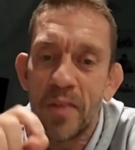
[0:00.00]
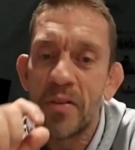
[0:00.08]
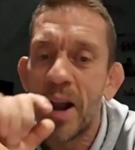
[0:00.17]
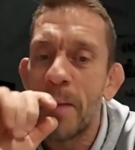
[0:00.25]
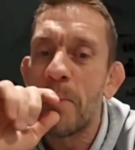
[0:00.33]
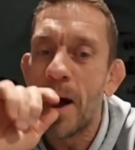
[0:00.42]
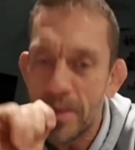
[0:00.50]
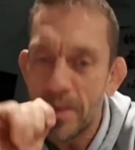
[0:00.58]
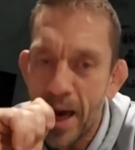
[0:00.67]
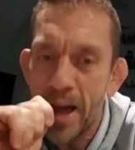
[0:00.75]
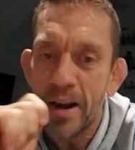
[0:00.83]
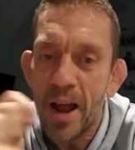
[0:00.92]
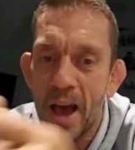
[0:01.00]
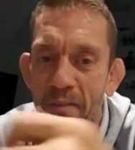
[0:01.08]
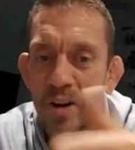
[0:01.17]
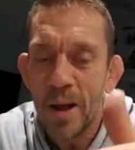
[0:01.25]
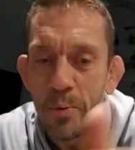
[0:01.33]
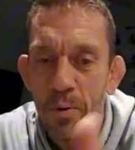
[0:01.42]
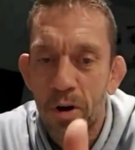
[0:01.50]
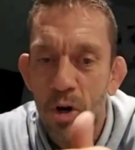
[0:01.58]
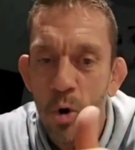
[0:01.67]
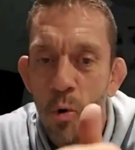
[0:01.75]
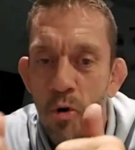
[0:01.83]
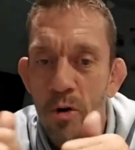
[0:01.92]
and then I bite that in half, and I put a
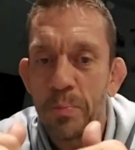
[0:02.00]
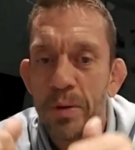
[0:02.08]
quarter